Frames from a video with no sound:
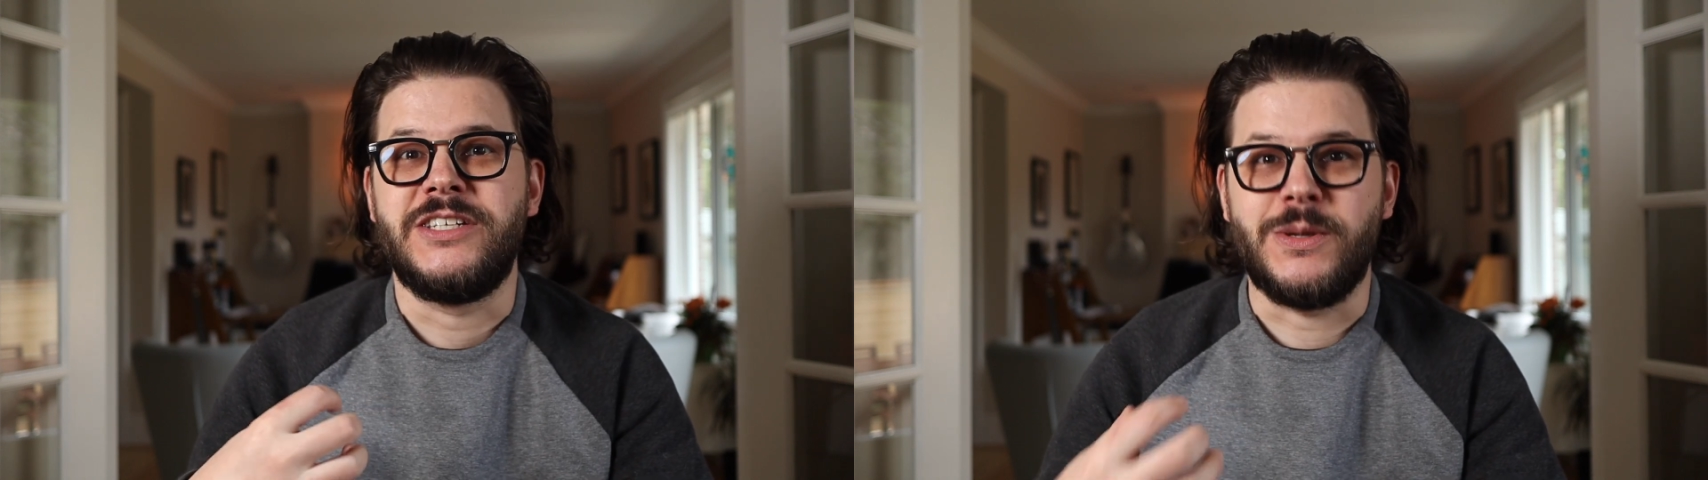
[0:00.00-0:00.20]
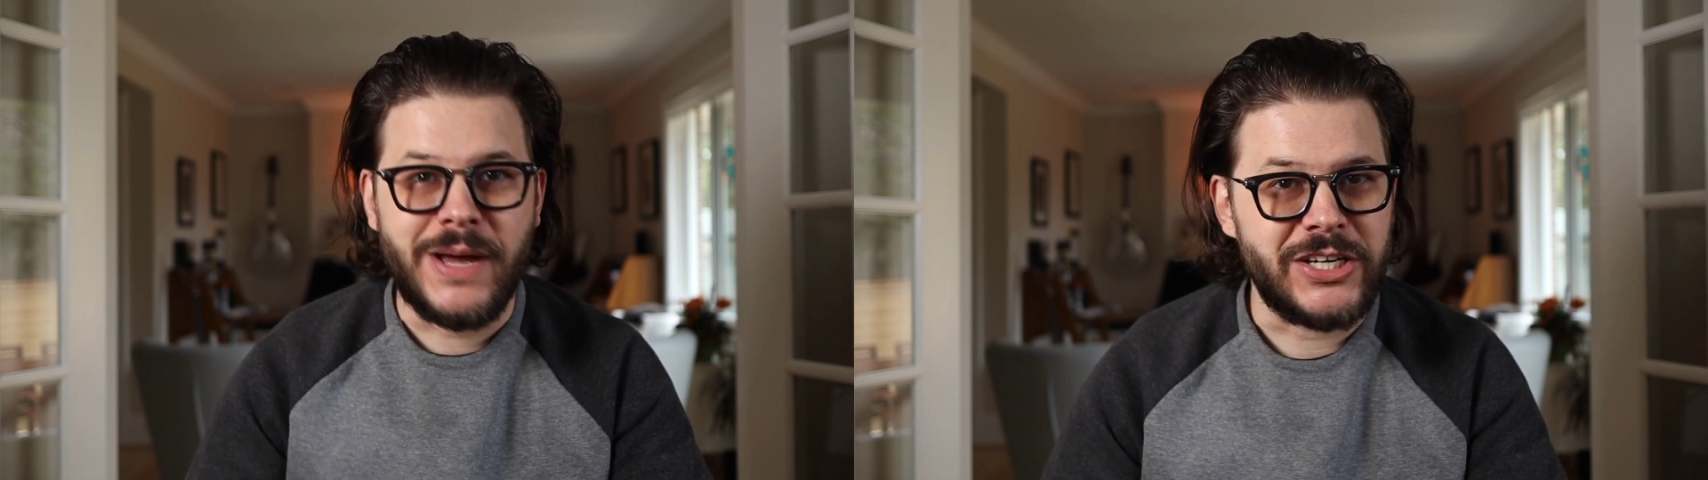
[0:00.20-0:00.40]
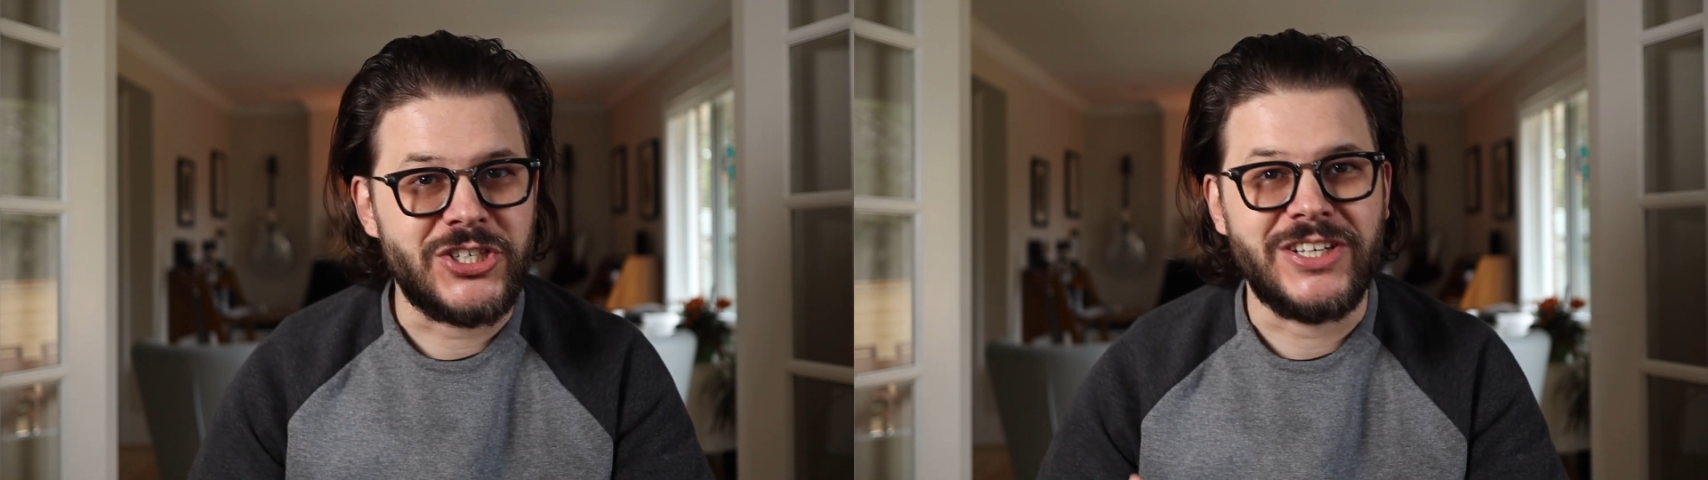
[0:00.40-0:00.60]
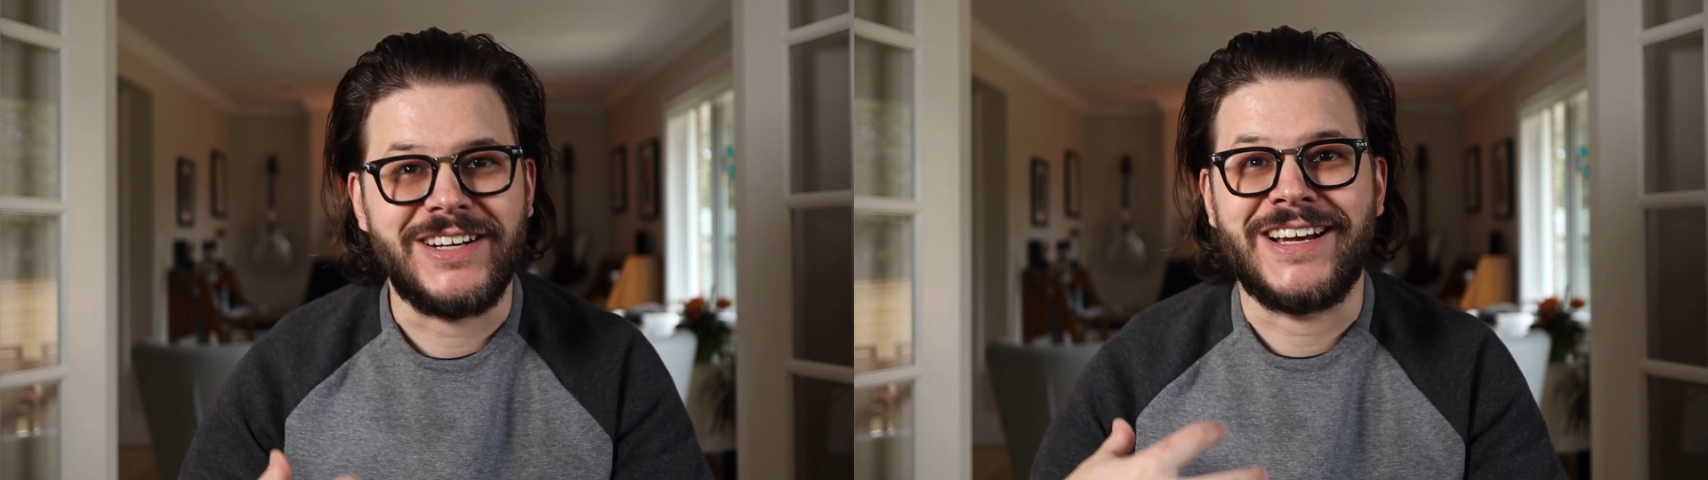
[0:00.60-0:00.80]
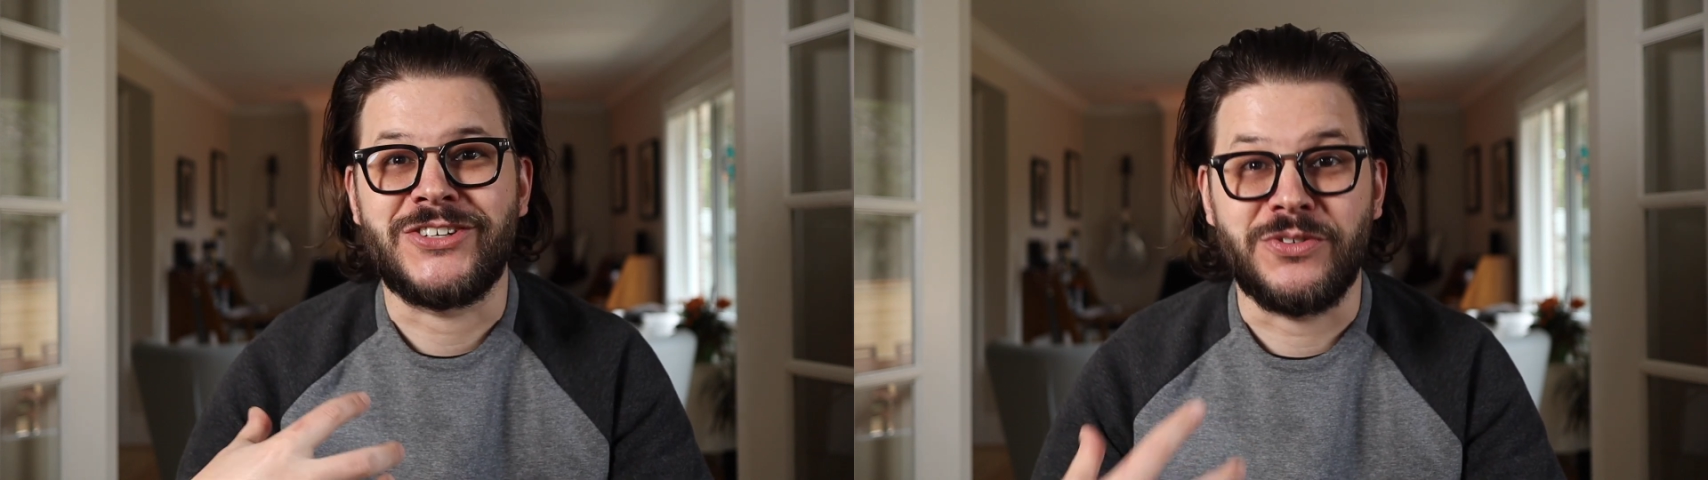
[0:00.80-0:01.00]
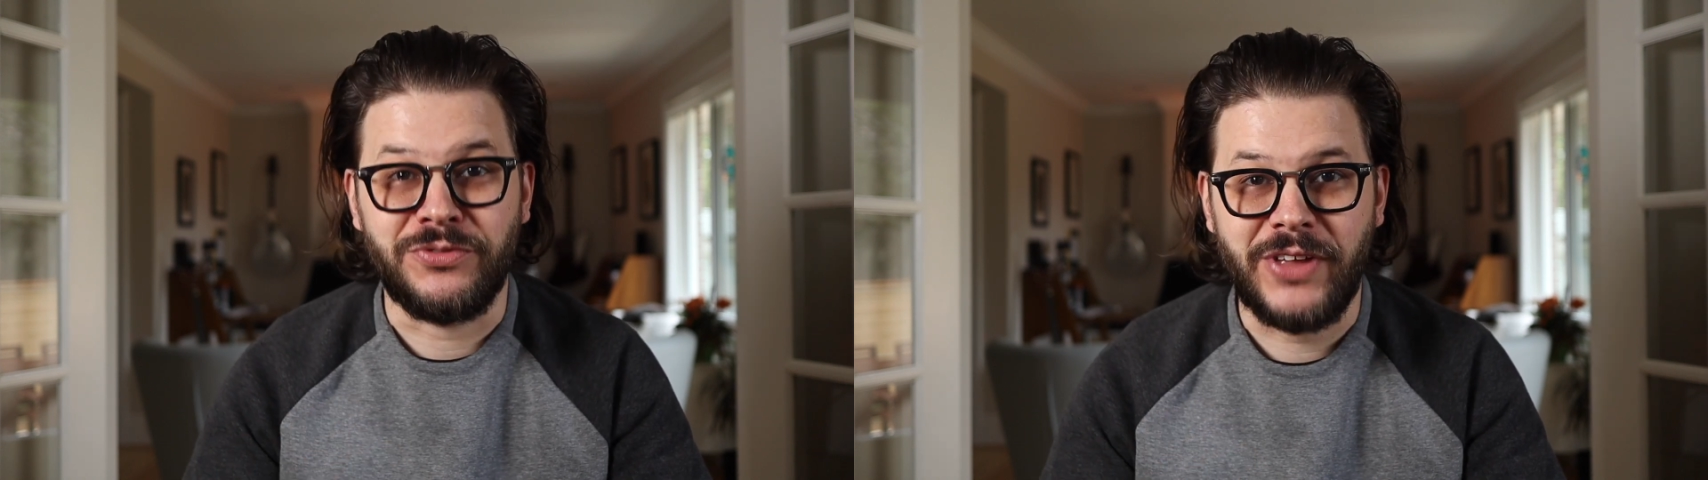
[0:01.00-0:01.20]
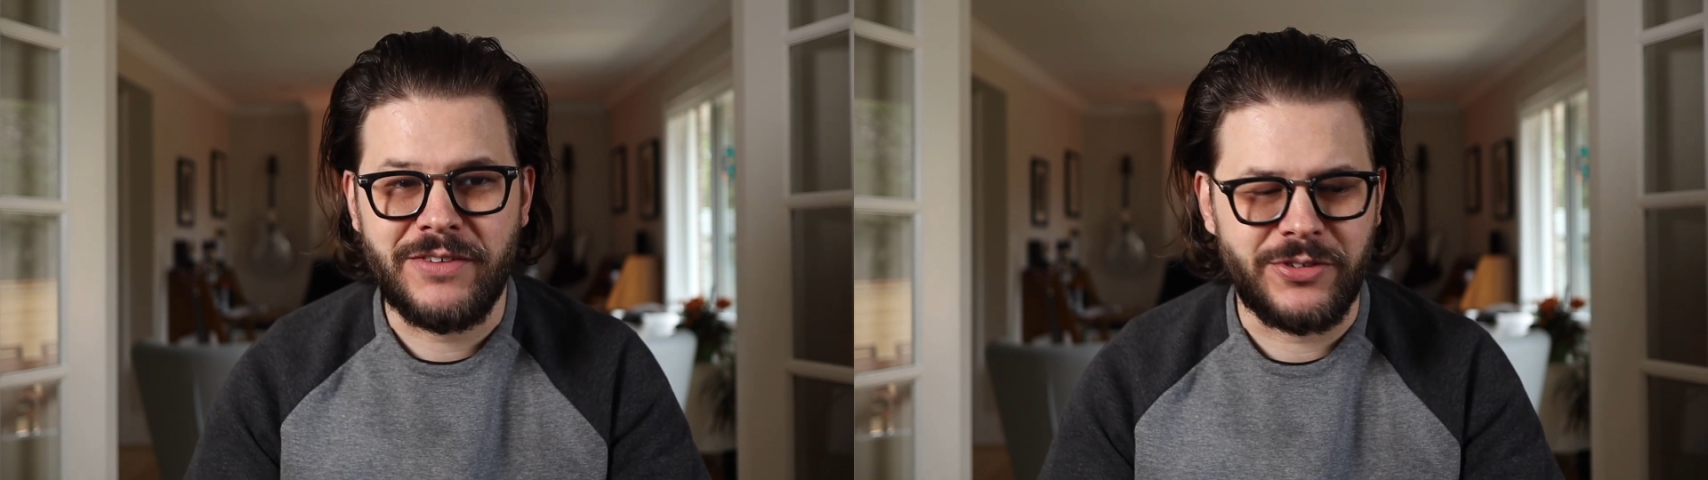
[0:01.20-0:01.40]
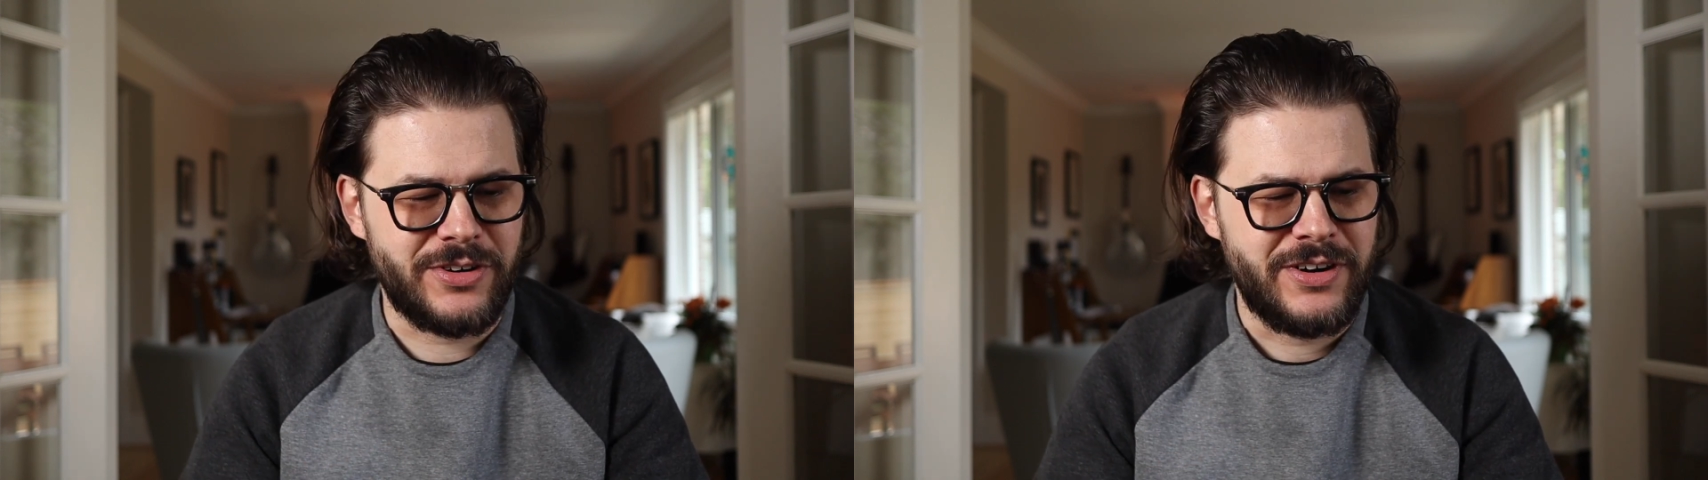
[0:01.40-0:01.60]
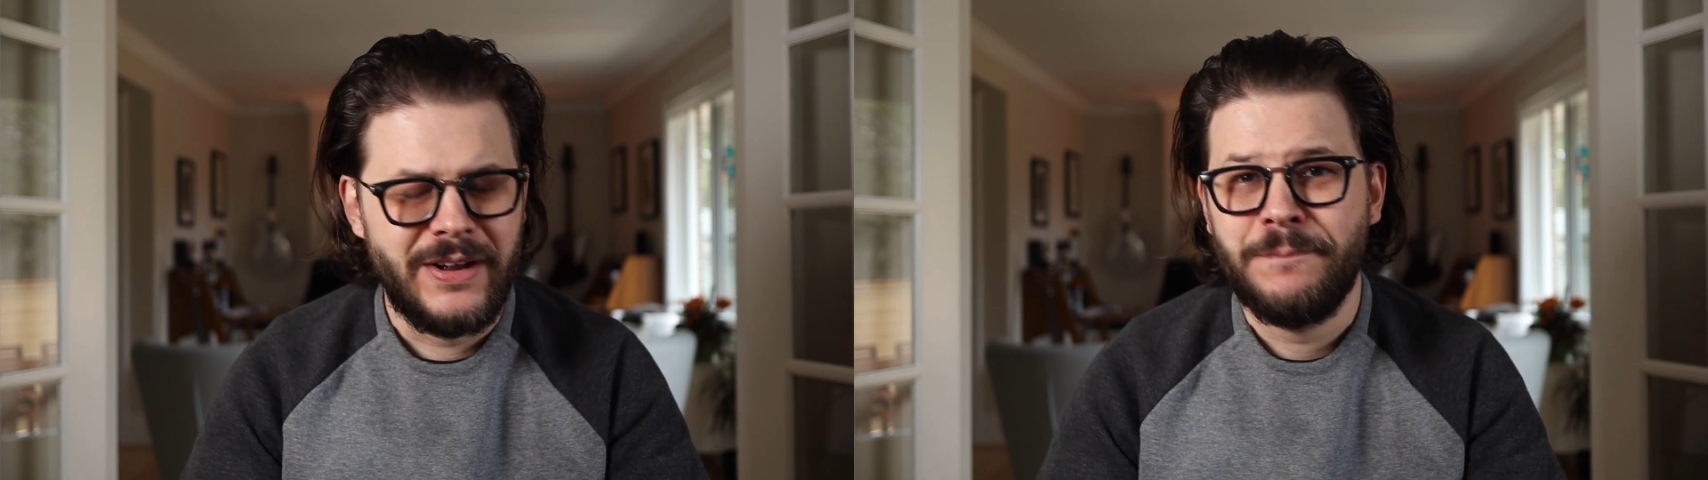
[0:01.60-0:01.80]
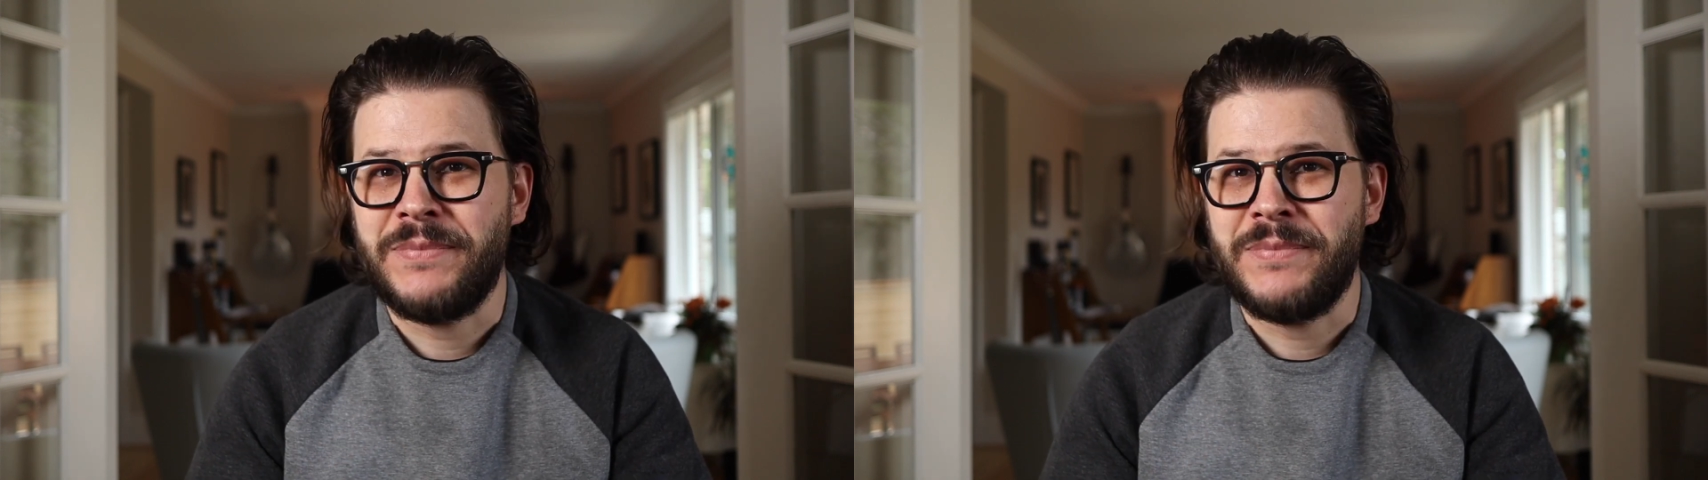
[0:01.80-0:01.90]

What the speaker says: dimension and extra flavor.